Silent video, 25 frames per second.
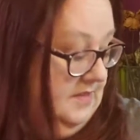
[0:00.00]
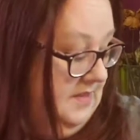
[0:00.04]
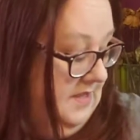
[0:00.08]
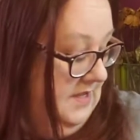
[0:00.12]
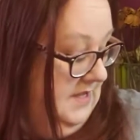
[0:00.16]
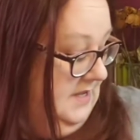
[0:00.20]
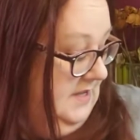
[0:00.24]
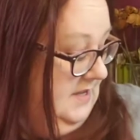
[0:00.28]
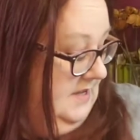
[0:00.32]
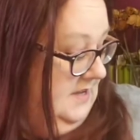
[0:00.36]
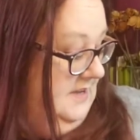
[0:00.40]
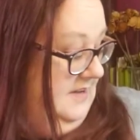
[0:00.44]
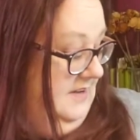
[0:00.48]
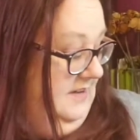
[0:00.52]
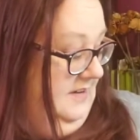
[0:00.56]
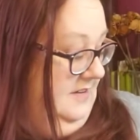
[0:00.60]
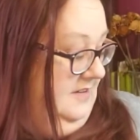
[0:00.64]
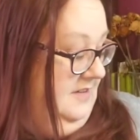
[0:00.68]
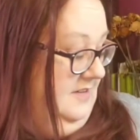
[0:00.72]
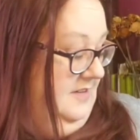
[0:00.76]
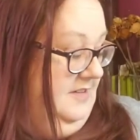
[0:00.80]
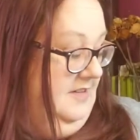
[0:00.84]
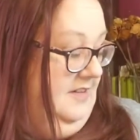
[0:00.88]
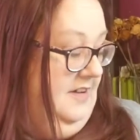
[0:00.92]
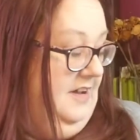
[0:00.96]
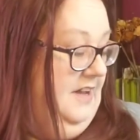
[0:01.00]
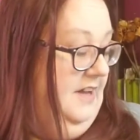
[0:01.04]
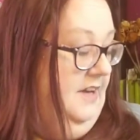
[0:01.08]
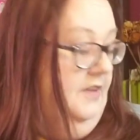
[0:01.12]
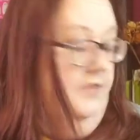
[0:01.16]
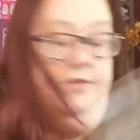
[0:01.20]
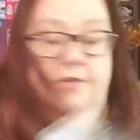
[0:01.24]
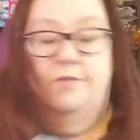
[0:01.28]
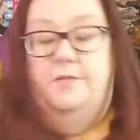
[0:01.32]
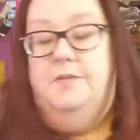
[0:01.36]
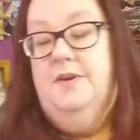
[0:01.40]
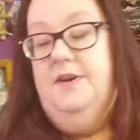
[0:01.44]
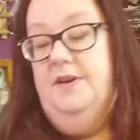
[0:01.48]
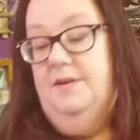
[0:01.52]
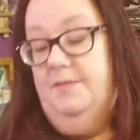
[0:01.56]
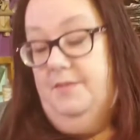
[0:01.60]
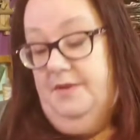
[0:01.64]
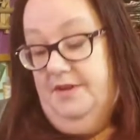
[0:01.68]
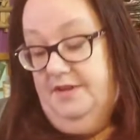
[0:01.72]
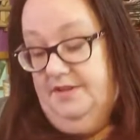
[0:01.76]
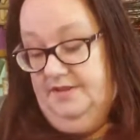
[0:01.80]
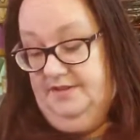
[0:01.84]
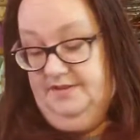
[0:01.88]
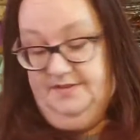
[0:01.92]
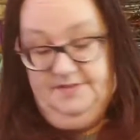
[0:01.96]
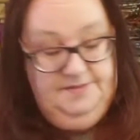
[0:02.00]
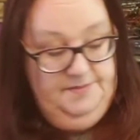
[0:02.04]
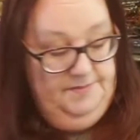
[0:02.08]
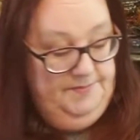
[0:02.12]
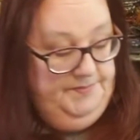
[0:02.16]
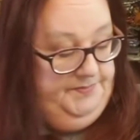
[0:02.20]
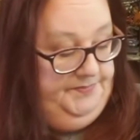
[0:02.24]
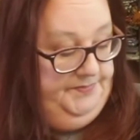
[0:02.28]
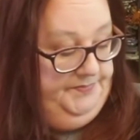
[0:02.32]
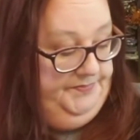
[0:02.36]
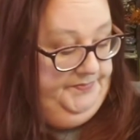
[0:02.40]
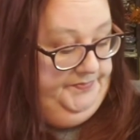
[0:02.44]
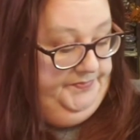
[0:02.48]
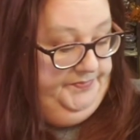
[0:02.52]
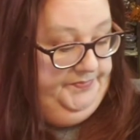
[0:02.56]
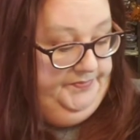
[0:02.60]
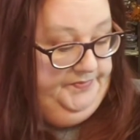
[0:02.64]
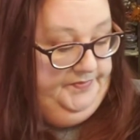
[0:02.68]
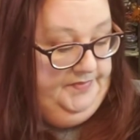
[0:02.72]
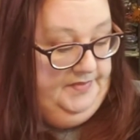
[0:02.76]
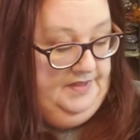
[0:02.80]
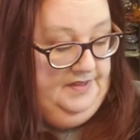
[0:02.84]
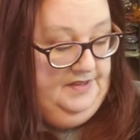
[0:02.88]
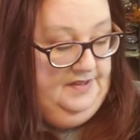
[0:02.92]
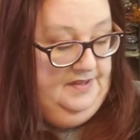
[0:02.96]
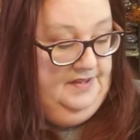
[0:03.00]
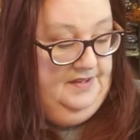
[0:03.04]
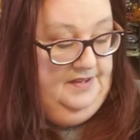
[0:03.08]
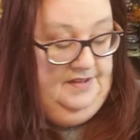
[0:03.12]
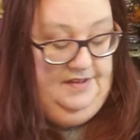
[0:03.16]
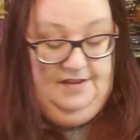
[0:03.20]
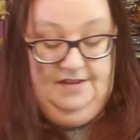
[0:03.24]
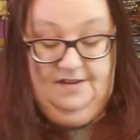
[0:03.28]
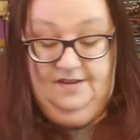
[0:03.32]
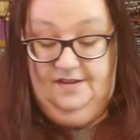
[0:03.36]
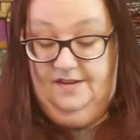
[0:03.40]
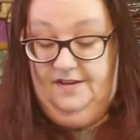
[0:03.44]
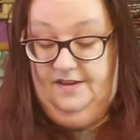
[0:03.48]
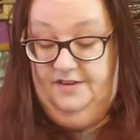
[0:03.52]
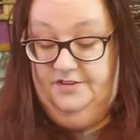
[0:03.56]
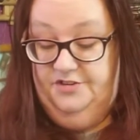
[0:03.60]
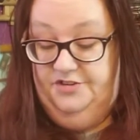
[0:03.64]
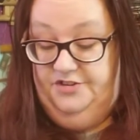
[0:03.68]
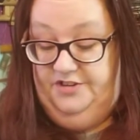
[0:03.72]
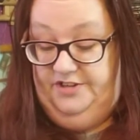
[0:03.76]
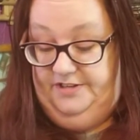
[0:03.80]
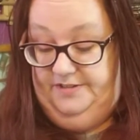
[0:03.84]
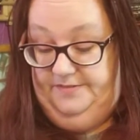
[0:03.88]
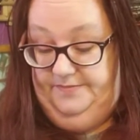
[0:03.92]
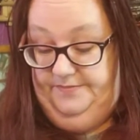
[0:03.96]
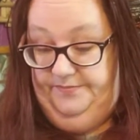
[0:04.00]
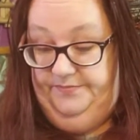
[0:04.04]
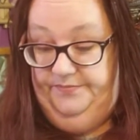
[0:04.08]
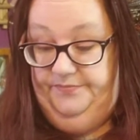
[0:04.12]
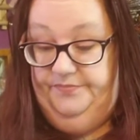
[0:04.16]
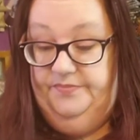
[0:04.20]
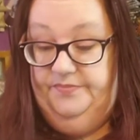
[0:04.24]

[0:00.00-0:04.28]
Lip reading: Then, I don't know why I bought this. I just did.